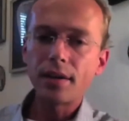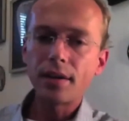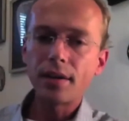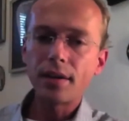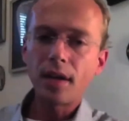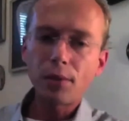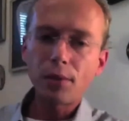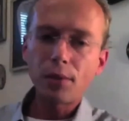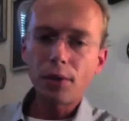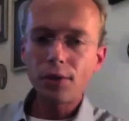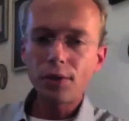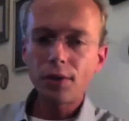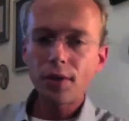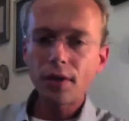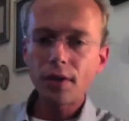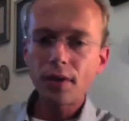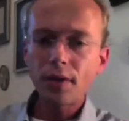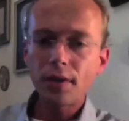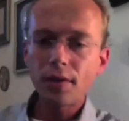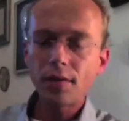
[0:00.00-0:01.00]
approached
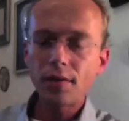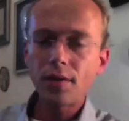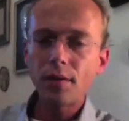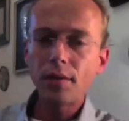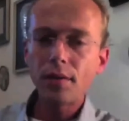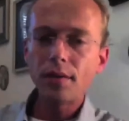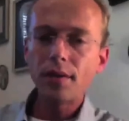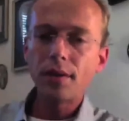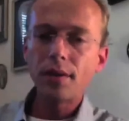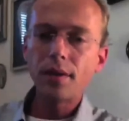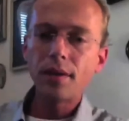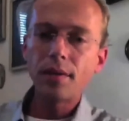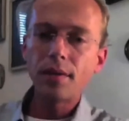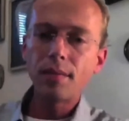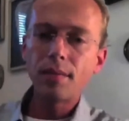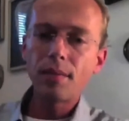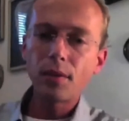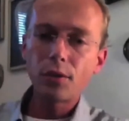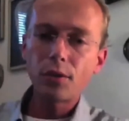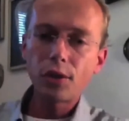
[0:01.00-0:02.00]
the
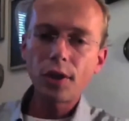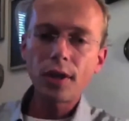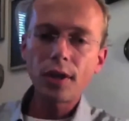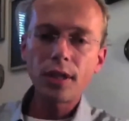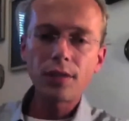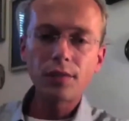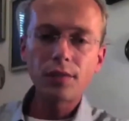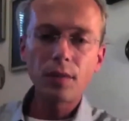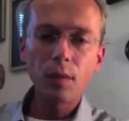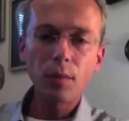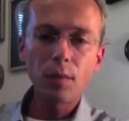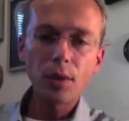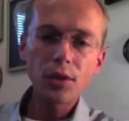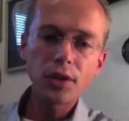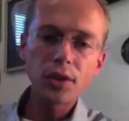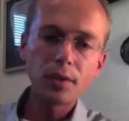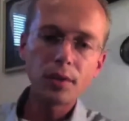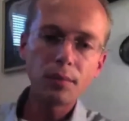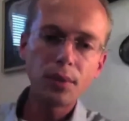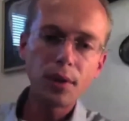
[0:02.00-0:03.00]
journalist from the
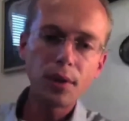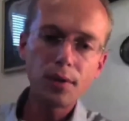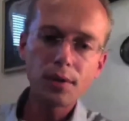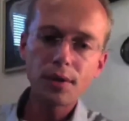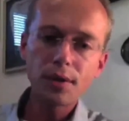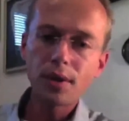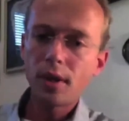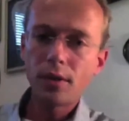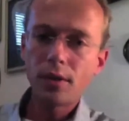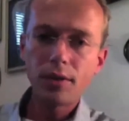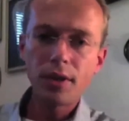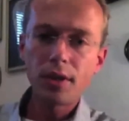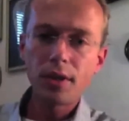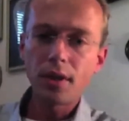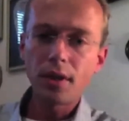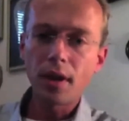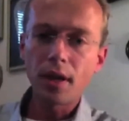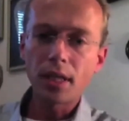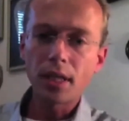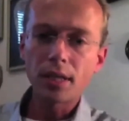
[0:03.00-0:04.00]
Washington Post who
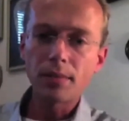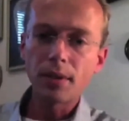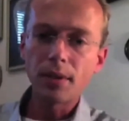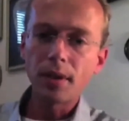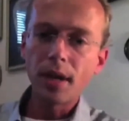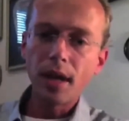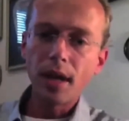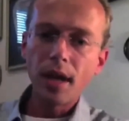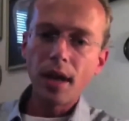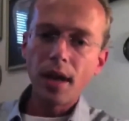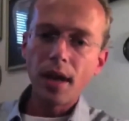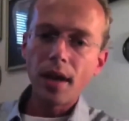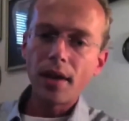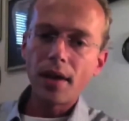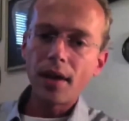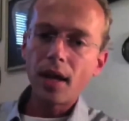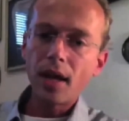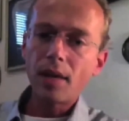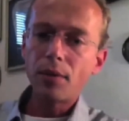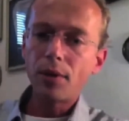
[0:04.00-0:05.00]
didn't answer,
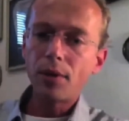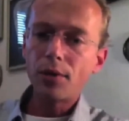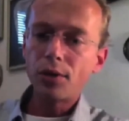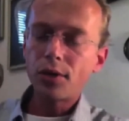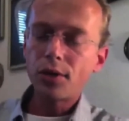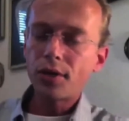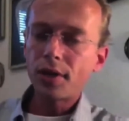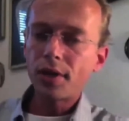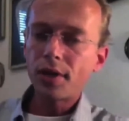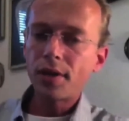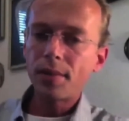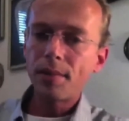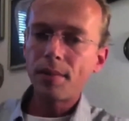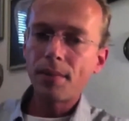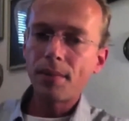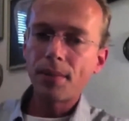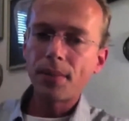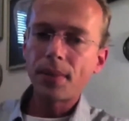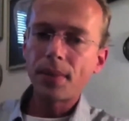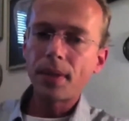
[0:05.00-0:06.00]
and I approached
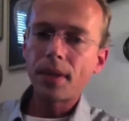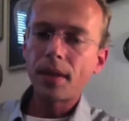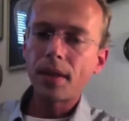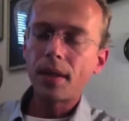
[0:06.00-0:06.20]
a